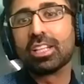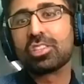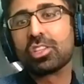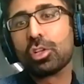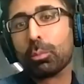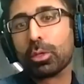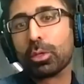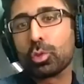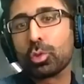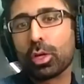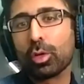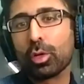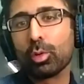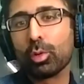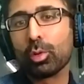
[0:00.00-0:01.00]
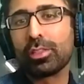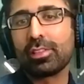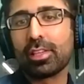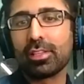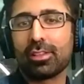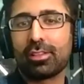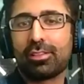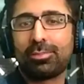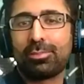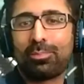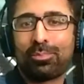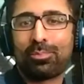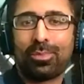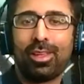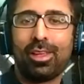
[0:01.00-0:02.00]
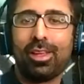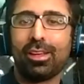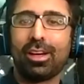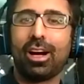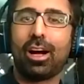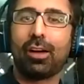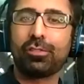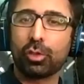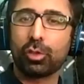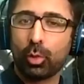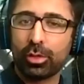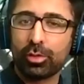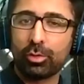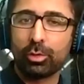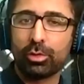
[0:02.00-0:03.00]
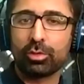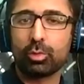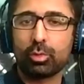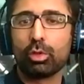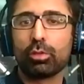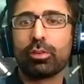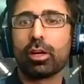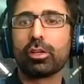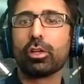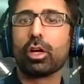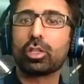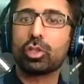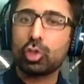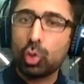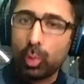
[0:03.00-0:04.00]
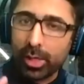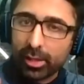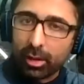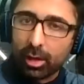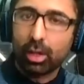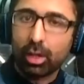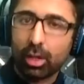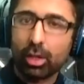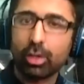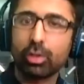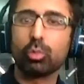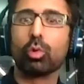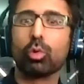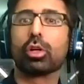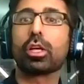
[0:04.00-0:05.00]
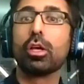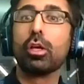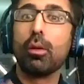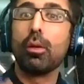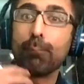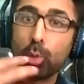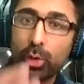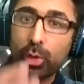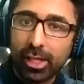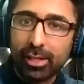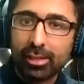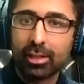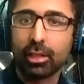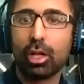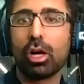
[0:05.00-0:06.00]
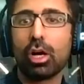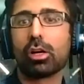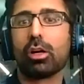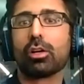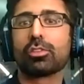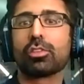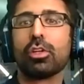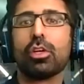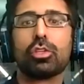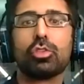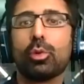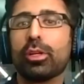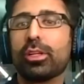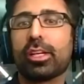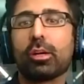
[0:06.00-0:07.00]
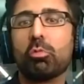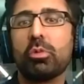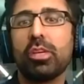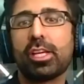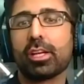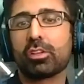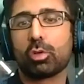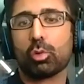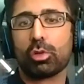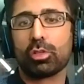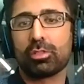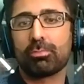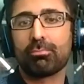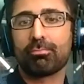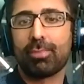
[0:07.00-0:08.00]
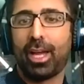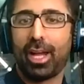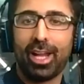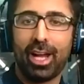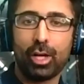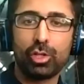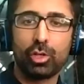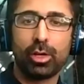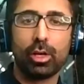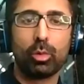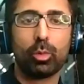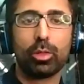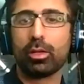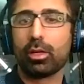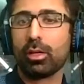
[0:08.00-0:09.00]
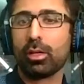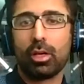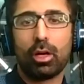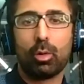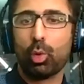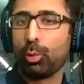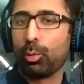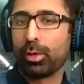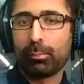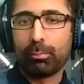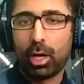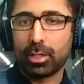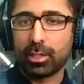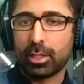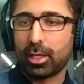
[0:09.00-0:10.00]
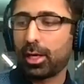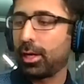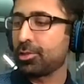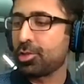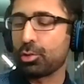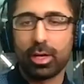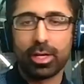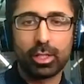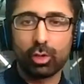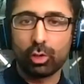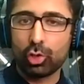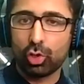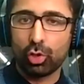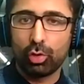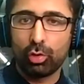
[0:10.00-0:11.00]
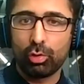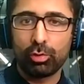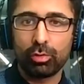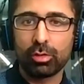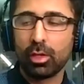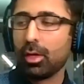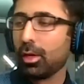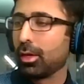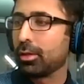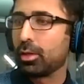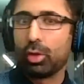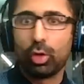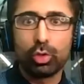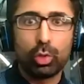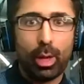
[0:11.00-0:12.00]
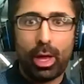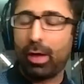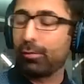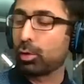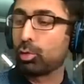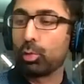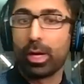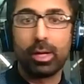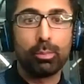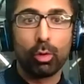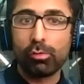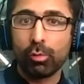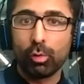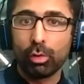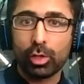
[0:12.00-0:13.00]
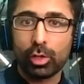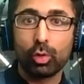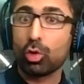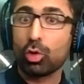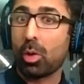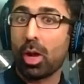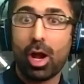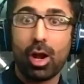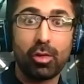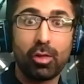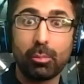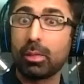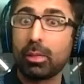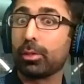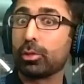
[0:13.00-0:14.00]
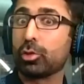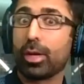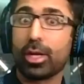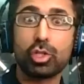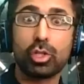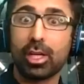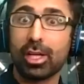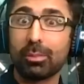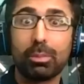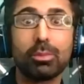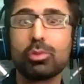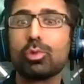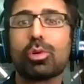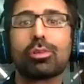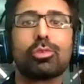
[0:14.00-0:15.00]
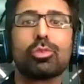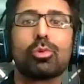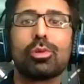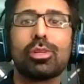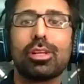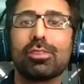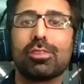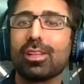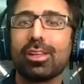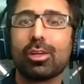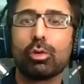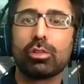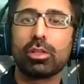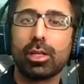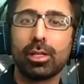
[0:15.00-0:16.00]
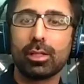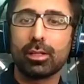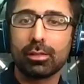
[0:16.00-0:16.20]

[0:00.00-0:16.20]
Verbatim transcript: Gino, but you can only say this after going through the school of hard knocks, doing the hard work, putting in the long hours. You didn't take a weekend course and now you're here with a award-winning podcast you're running your shows you know you have a great portfolio you're hiring people you're educating people you, you couldn't have done that overnight